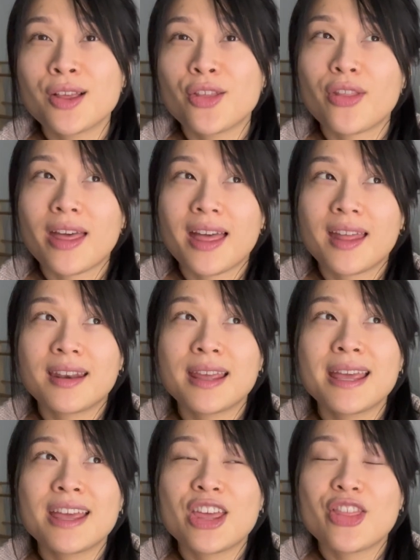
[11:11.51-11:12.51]
then
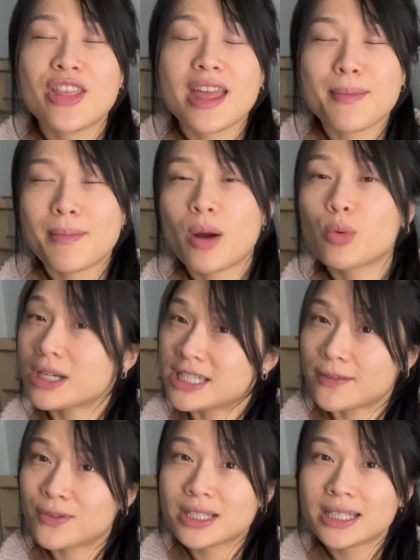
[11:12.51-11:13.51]
it might work
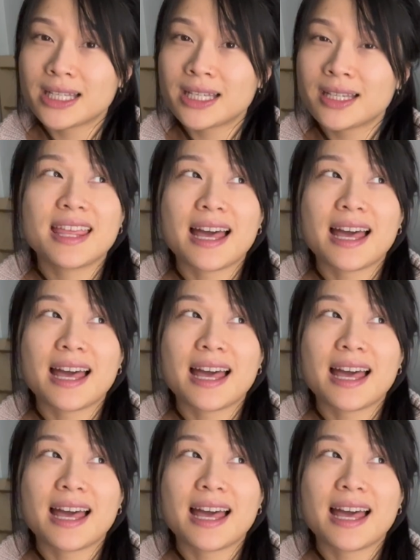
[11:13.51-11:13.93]
differently.